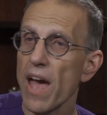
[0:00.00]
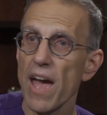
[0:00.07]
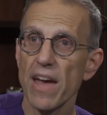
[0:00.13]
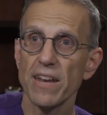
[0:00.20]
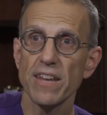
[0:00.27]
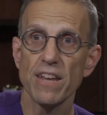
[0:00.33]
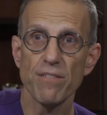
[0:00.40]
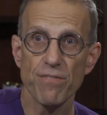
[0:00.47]

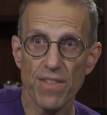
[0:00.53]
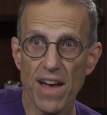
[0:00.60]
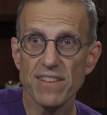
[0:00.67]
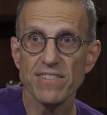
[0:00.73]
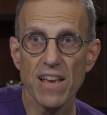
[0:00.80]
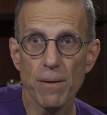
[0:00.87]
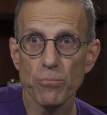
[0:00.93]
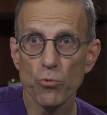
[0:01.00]
And if
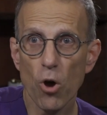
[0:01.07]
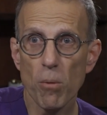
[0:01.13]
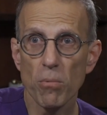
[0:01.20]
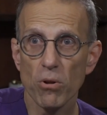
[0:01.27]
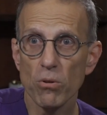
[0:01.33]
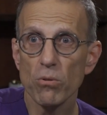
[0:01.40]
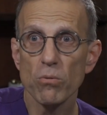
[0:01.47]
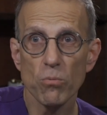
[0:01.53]
that's
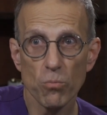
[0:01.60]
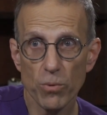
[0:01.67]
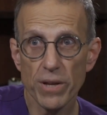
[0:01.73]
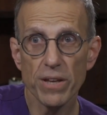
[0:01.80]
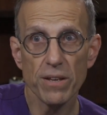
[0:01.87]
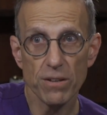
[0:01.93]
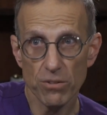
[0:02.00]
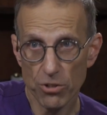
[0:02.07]
abnormal,
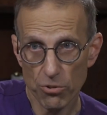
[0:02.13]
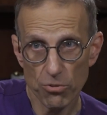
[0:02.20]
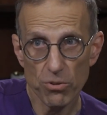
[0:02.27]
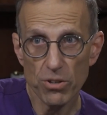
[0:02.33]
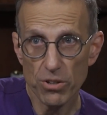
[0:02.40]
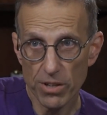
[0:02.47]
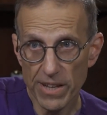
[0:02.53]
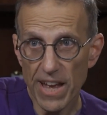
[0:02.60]
we
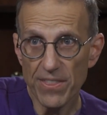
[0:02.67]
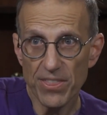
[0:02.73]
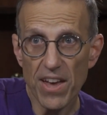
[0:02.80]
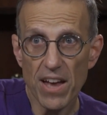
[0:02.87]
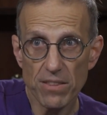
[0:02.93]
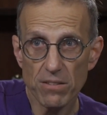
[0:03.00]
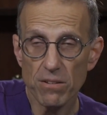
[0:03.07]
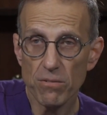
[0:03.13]
get
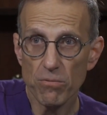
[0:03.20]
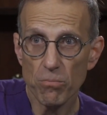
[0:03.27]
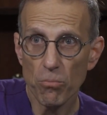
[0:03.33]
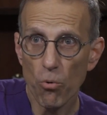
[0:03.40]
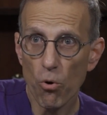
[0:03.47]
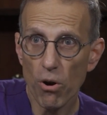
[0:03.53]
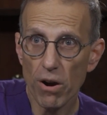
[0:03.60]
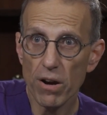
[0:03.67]
that
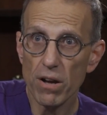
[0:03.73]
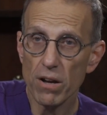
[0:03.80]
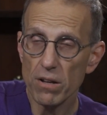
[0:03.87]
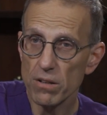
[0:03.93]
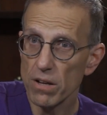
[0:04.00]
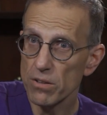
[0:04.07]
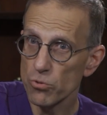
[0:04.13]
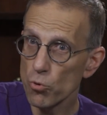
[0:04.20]
more
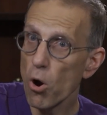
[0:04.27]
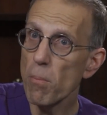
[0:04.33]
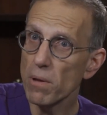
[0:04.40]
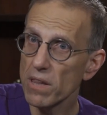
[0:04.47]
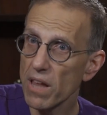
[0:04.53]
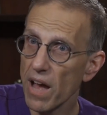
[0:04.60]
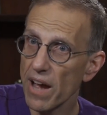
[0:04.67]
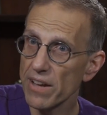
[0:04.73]
uh,
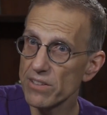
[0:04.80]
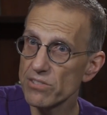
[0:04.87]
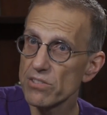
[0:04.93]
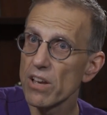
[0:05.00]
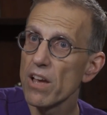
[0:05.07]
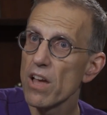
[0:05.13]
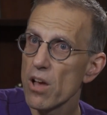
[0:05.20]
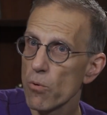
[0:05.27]

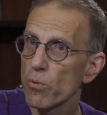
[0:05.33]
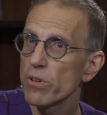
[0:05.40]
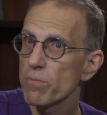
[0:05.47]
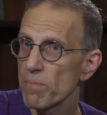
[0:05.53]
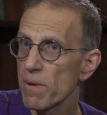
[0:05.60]
normalized with